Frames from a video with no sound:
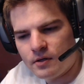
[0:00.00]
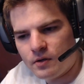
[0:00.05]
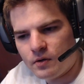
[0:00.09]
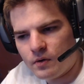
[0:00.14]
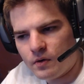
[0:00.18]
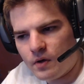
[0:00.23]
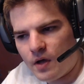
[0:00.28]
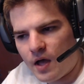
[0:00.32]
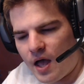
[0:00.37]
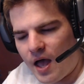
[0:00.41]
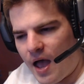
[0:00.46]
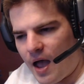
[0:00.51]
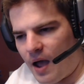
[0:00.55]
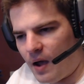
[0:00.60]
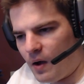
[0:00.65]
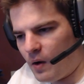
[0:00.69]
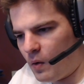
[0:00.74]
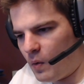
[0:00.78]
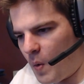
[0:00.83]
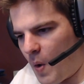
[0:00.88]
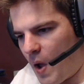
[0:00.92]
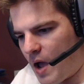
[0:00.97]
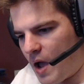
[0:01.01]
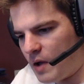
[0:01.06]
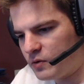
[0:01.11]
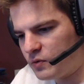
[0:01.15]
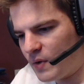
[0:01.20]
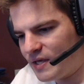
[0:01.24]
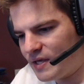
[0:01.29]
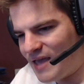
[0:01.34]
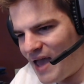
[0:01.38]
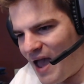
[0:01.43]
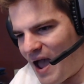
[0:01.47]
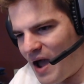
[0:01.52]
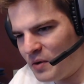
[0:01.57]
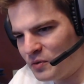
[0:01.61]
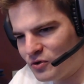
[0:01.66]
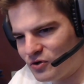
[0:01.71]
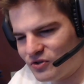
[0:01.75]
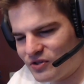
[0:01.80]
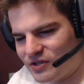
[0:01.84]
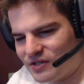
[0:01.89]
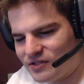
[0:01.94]
How do I
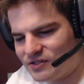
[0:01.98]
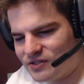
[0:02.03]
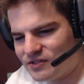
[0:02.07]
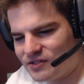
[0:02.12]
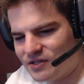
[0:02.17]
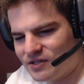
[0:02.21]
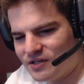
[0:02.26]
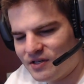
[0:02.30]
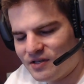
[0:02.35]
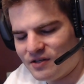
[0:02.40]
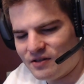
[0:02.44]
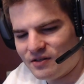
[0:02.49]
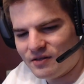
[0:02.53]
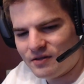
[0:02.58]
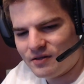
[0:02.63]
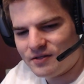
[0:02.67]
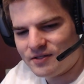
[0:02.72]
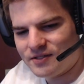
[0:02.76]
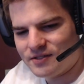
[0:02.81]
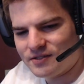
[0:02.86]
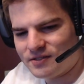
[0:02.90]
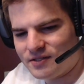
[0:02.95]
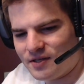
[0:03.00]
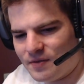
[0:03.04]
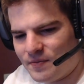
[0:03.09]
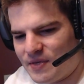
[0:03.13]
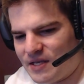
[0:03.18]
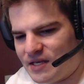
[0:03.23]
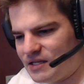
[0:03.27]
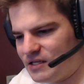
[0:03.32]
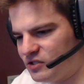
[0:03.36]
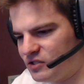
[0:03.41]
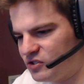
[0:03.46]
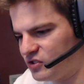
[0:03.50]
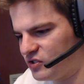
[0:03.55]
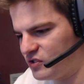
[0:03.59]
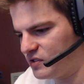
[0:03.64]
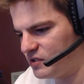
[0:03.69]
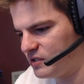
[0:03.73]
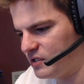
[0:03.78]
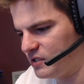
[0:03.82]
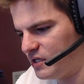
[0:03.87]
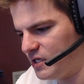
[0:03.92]
counter this? He
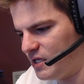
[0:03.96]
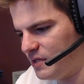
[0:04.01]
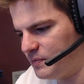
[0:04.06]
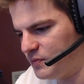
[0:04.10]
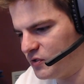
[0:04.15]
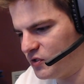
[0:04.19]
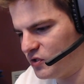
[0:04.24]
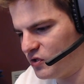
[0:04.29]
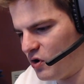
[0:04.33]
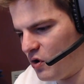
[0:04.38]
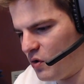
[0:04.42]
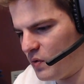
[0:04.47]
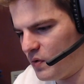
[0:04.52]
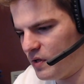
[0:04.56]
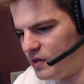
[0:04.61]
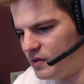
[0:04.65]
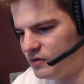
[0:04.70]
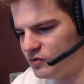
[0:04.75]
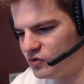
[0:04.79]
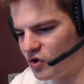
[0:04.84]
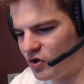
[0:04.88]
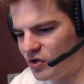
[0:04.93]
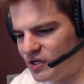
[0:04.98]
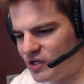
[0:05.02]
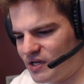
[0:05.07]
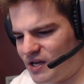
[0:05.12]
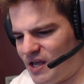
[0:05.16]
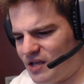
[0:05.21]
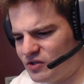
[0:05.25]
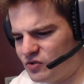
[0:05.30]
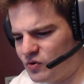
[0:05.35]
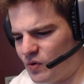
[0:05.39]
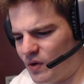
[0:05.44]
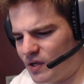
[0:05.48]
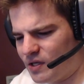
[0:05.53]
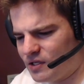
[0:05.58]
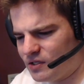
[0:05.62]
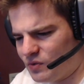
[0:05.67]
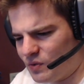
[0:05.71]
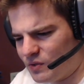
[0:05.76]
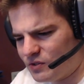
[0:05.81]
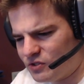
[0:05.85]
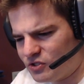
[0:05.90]
just keeps going Shrunken Head. Do I
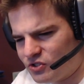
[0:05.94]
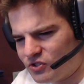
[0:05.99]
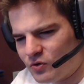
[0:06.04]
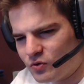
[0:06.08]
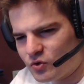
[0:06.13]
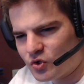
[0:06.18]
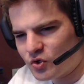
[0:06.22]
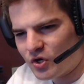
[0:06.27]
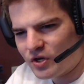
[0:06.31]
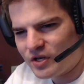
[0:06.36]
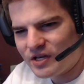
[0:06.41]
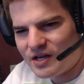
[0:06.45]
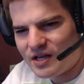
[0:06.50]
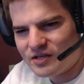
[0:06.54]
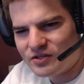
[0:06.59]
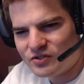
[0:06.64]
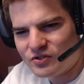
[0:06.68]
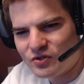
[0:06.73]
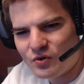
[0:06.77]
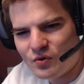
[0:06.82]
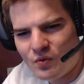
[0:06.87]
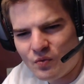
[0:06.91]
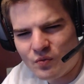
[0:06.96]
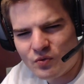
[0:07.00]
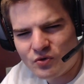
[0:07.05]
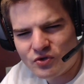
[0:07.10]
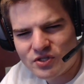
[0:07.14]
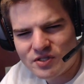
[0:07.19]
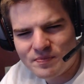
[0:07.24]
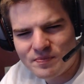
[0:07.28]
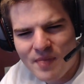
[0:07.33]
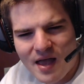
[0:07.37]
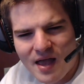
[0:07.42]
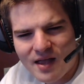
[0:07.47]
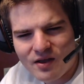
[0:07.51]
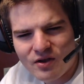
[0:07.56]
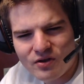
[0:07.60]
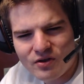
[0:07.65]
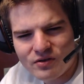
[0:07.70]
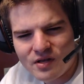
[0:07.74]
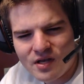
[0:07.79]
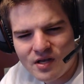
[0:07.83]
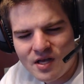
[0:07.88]
just go Shrunken Head too, and we're just back
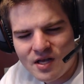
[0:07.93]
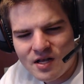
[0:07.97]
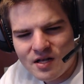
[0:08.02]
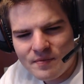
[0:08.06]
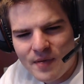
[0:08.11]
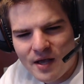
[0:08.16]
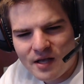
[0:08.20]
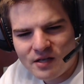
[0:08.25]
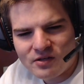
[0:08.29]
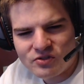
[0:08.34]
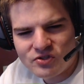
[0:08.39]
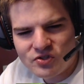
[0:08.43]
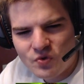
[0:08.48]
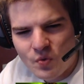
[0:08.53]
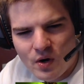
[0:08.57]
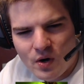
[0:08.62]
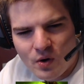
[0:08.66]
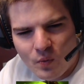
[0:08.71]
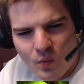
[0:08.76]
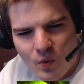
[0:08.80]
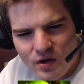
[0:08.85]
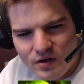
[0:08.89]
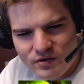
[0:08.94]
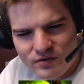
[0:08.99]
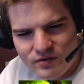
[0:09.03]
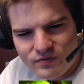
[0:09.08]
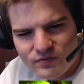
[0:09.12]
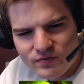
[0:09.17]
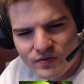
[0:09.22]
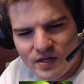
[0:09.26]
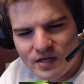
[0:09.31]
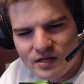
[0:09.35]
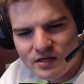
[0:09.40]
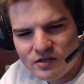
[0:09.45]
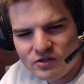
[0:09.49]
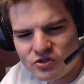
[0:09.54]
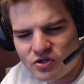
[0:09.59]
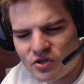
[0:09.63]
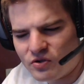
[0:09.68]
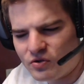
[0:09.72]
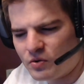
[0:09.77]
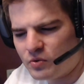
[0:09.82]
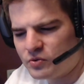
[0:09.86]
to square one of hitting each other?
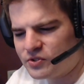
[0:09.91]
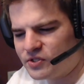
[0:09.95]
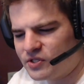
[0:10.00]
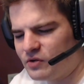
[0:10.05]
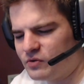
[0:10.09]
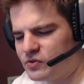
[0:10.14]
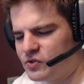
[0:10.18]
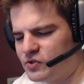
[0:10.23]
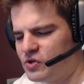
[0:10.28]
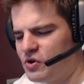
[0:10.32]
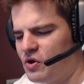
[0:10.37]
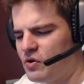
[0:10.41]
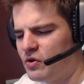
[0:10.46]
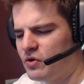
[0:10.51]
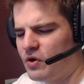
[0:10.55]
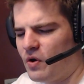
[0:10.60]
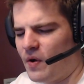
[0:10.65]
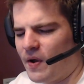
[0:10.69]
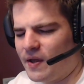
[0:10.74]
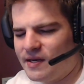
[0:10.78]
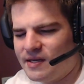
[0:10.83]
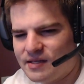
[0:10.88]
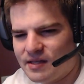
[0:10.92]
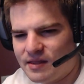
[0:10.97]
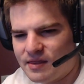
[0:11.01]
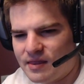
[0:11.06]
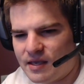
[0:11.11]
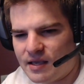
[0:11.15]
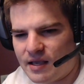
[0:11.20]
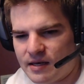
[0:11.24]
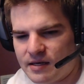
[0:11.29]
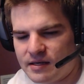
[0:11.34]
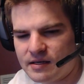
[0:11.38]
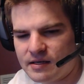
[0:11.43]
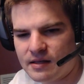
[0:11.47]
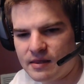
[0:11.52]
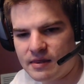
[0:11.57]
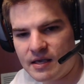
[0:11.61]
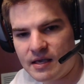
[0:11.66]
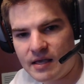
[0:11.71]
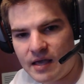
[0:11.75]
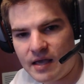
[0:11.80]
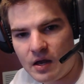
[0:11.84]
He goes, no, I need to think
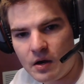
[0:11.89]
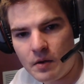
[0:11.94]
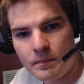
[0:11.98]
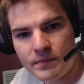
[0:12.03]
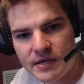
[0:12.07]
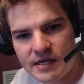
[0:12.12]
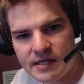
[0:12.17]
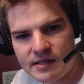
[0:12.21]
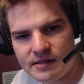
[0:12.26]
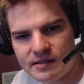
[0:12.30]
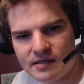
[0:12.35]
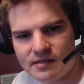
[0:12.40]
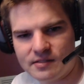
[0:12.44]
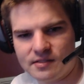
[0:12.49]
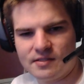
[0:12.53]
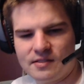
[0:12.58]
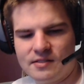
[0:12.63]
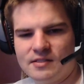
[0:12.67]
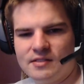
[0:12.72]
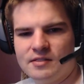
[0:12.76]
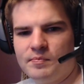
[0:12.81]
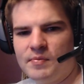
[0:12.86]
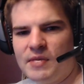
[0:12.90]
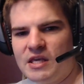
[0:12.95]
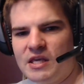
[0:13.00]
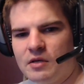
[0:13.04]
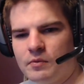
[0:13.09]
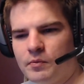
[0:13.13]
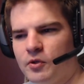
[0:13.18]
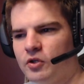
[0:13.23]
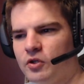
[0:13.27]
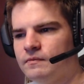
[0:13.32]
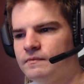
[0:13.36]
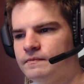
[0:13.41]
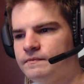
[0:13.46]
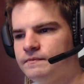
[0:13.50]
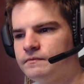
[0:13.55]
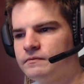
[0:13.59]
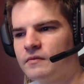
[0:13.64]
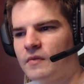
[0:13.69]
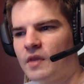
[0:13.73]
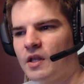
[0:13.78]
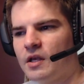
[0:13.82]
how to beat this. This is beatable.
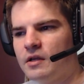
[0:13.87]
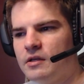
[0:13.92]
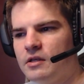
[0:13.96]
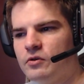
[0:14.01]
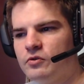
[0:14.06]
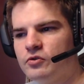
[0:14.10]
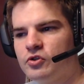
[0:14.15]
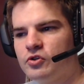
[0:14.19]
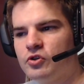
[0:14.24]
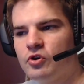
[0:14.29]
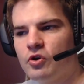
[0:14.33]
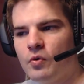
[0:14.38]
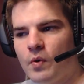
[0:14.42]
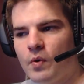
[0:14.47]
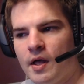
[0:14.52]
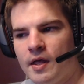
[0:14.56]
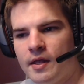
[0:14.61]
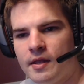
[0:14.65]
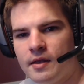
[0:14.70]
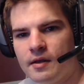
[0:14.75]
And he goes, you know what?